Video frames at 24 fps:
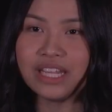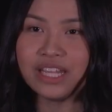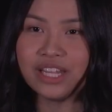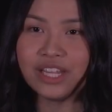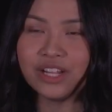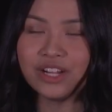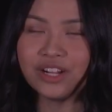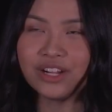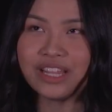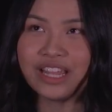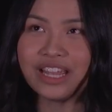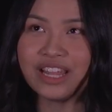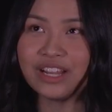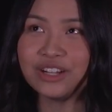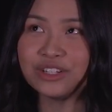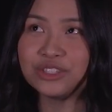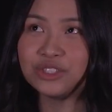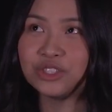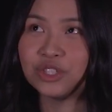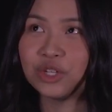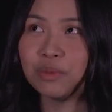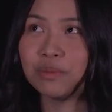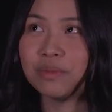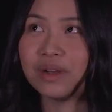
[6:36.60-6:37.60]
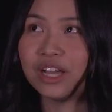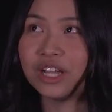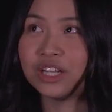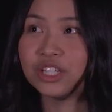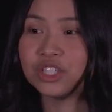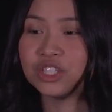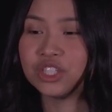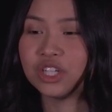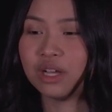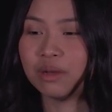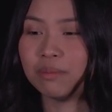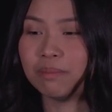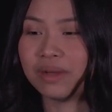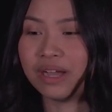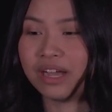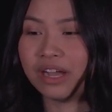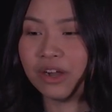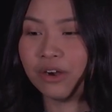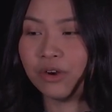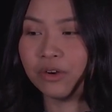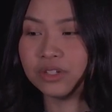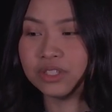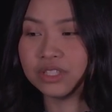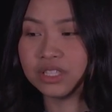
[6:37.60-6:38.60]
here cares so much
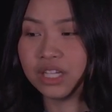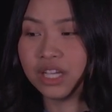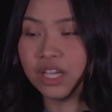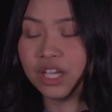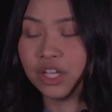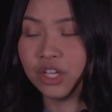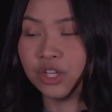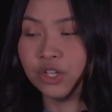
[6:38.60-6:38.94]
about,